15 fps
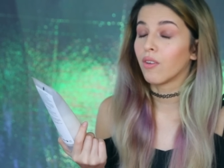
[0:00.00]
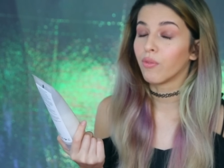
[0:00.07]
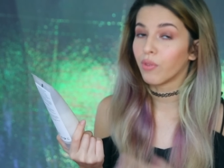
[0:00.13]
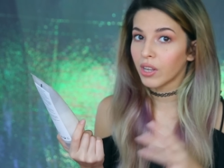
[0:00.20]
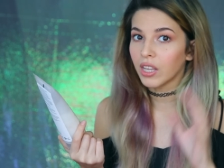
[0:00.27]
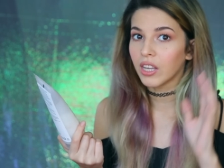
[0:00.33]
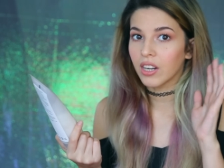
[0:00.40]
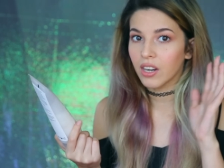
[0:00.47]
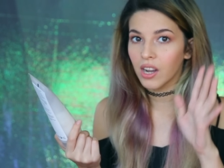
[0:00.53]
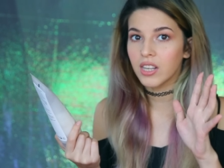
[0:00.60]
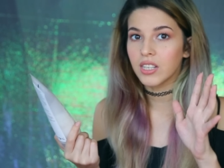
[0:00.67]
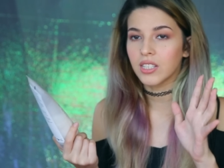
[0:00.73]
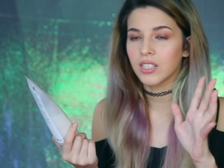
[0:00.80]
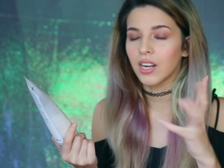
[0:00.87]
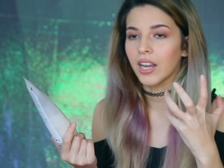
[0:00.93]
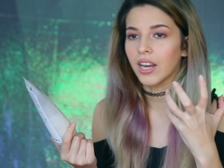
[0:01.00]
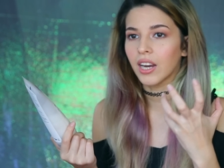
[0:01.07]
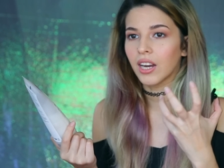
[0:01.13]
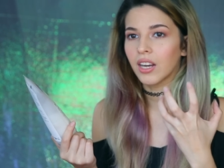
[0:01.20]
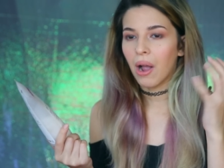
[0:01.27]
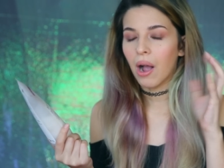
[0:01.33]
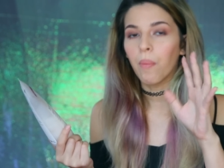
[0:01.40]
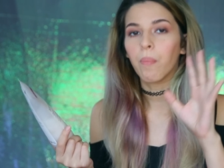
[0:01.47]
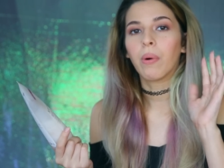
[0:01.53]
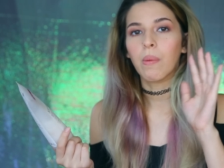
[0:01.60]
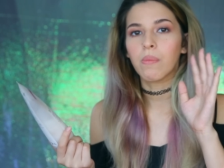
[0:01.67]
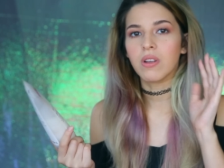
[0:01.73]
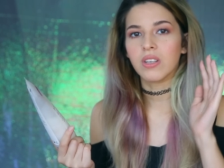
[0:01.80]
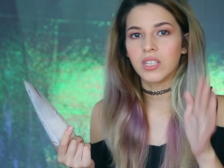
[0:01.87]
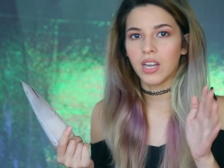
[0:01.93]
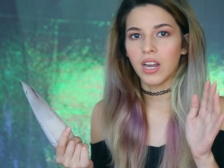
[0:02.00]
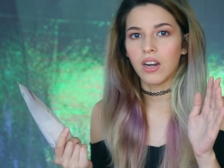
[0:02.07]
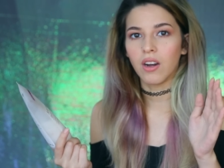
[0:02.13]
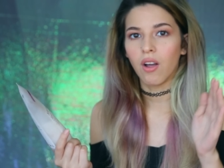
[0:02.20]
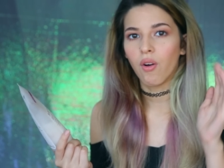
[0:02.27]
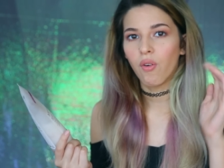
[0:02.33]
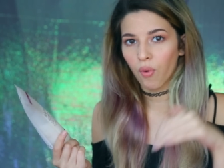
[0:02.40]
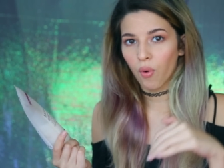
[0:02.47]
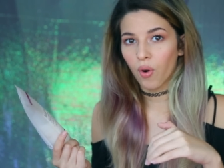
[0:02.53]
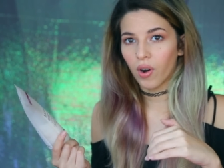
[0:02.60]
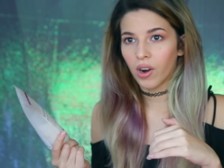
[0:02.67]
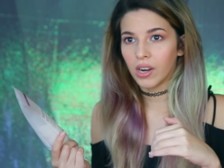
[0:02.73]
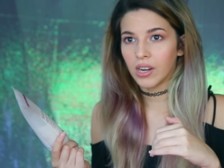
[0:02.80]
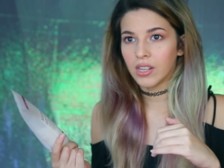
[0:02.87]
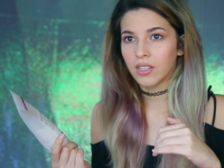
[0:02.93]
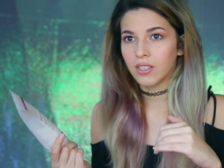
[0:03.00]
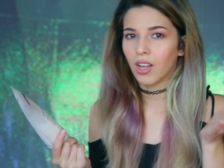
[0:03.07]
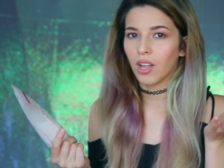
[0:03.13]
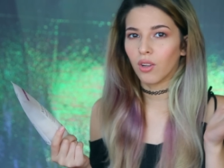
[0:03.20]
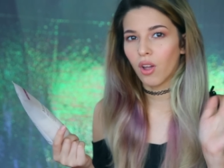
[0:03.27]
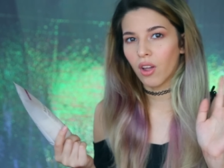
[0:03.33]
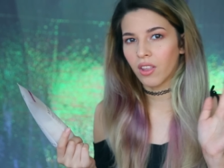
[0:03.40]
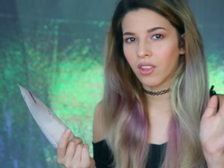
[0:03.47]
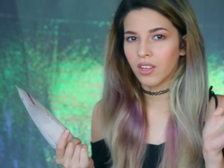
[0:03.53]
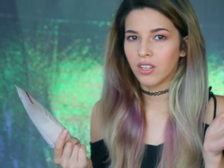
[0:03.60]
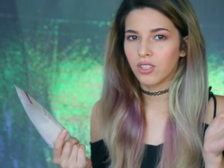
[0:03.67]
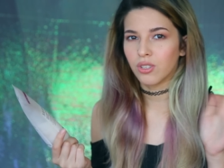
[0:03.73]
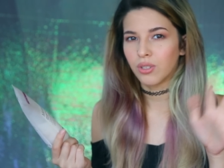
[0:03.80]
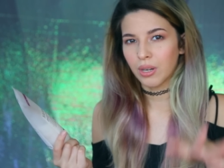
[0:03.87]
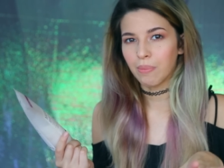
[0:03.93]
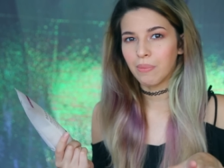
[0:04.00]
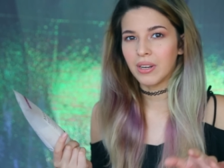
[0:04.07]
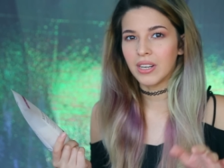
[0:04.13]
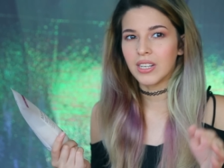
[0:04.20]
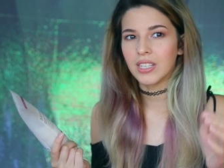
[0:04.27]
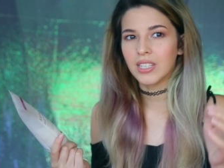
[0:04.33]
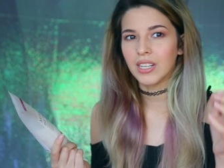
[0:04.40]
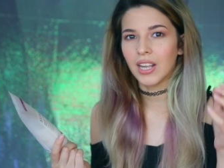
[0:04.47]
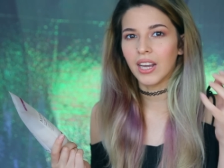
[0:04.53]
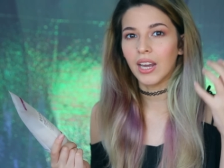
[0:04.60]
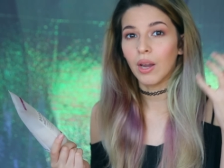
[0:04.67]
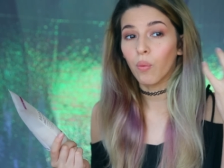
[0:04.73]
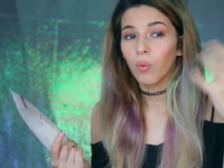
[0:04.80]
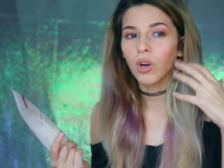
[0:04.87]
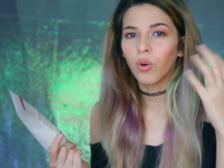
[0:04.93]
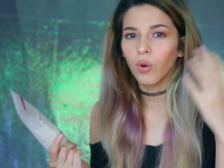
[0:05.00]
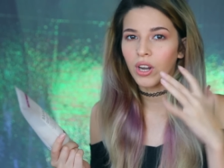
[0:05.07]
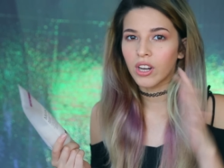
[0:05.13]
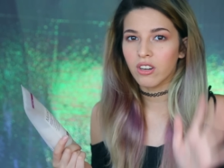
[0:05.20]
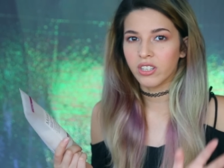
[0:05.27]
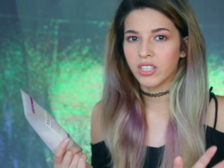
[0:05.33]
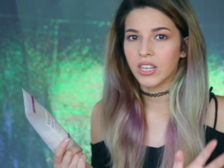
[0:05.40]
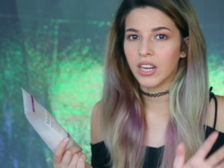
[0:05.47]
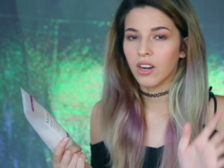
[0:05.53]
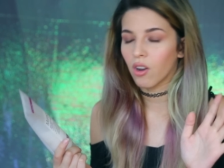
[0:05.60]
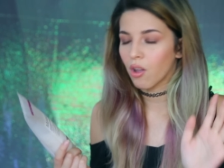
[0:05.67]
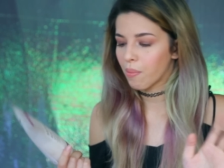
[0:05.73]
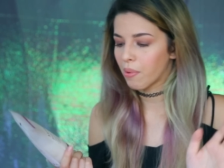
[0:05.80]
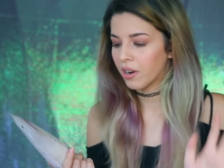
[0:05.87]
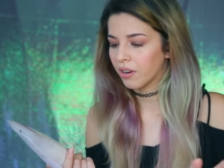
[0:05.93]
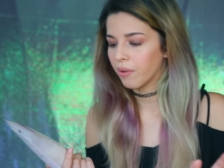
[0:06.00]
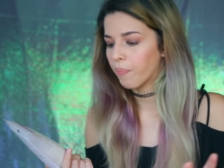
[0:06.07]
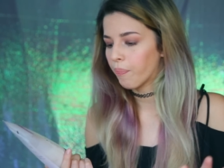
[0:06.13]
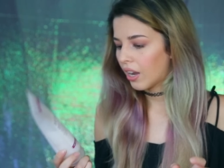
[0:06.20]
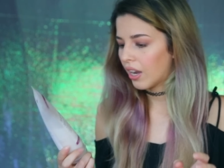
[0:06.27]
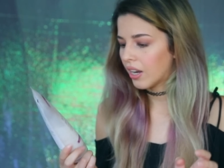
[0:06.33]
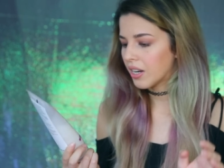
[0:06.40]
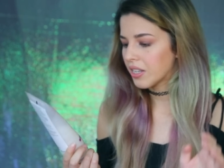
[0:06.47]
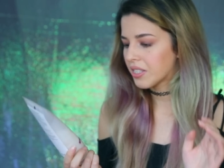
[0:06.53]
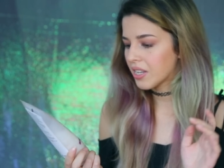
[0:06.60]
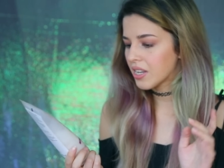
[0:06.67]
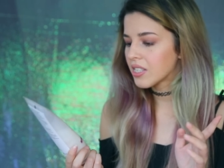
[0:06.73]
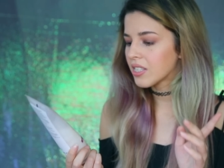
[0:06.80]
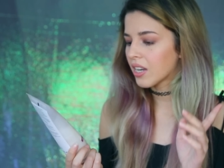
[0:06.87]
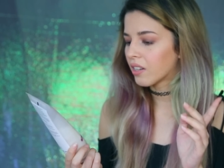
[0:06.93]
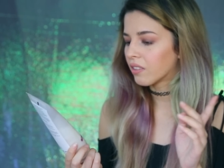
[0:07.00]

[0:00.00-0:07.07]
it really does like help prep your skin for a lot of the treatments. Like it will go in your skin a lot better. And it says that